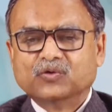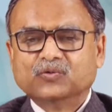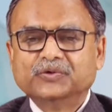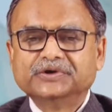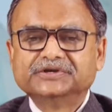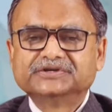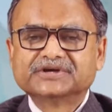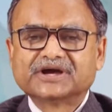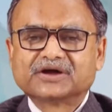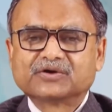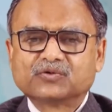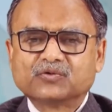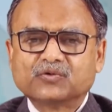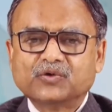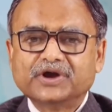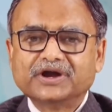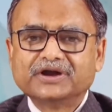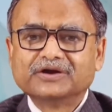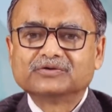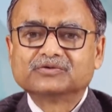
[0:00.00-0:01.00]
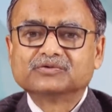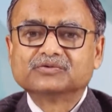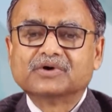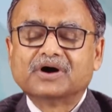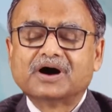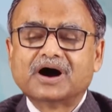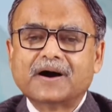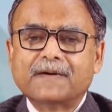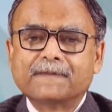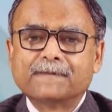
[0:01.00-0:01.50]
which are going to
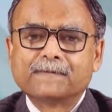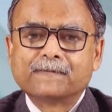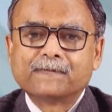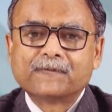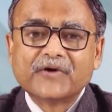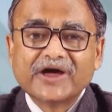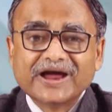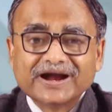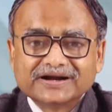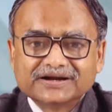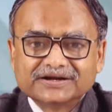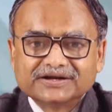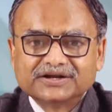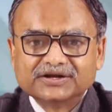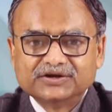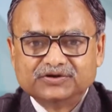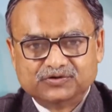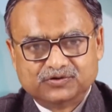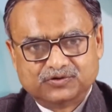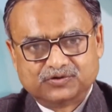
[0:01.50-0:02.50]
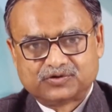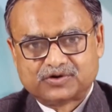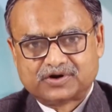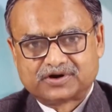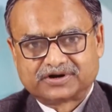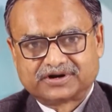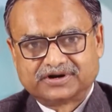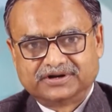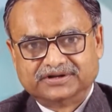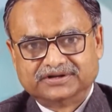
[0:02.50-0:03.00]
affect your
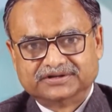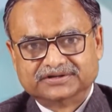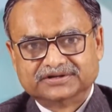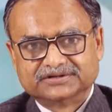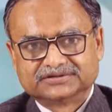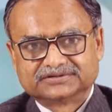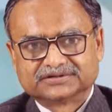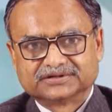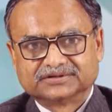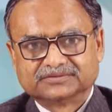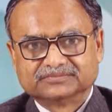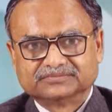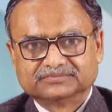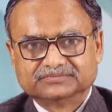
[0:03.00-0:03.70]
organization.